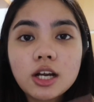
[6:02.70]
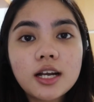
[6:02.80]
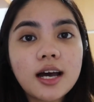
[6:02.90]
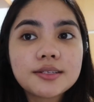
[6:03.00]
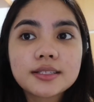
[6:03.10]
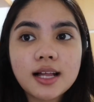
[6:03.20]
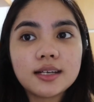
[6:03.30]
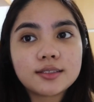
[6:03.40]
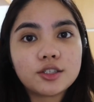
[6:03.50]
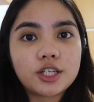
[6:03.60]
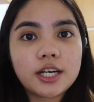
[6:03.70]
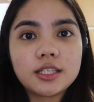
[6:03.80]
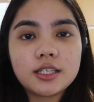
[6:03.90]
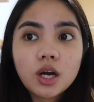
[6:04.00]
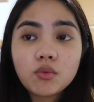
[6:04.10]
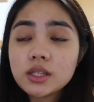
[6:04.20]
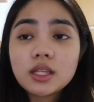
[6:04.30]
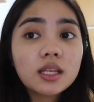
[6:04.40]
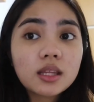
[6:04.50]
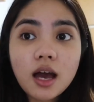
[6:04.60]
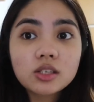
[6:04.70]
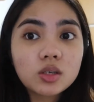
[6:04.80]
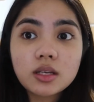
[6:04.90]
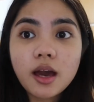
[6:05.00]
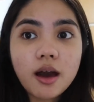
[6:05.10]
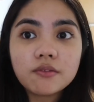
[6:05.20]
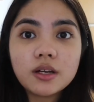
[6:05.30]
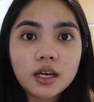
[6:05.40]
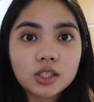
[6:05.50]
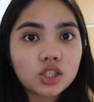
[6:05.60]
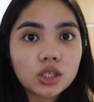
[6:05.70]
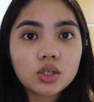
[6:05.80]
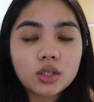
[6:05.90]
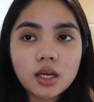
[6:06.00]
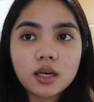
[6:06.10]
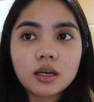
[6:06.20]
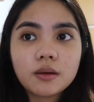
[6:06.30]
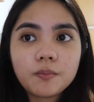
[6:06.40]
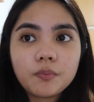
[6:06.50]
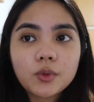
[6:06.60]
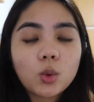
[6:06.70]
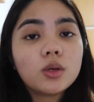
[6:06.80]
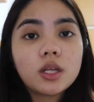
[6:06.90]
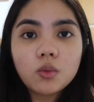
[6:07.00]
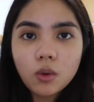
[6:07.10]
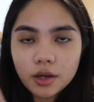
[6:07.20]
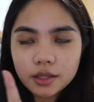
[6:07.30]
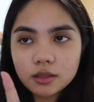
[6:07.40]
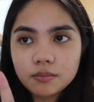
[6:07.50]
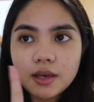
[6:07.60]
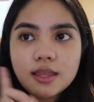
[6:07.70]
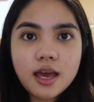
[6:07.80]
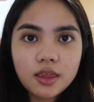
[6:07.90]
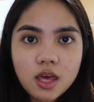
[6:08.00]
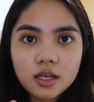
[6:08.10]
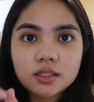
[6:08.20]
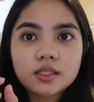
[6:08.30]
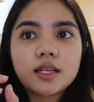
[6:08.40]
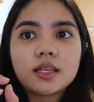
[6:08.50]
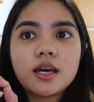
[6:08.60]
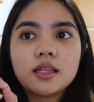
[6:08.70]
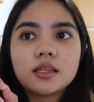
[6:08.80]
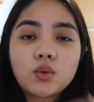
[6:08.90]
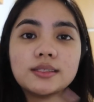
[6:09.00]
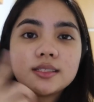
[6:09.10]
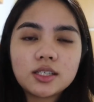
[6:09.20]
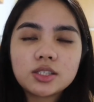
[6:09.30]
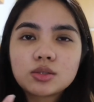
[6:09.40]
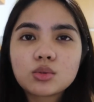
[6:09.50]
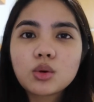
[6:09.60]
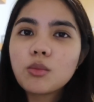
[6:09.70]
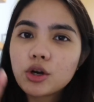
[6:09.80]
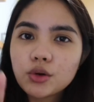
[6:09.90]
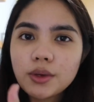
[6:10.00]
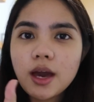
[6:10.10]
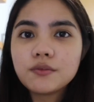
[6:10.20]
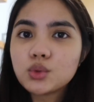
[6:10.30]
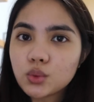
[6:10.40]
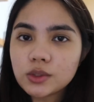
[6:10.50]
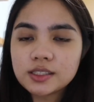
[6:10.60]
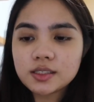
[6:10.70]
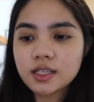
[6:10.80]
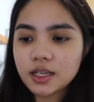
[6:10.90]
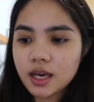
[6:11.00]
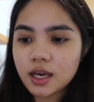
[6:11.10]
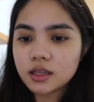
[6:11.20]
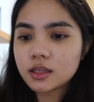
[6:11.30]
our last class already. We didn't actually have a lecture today. Only one, med ethics, and then quizzes. So tomorrow we have two quizzes again.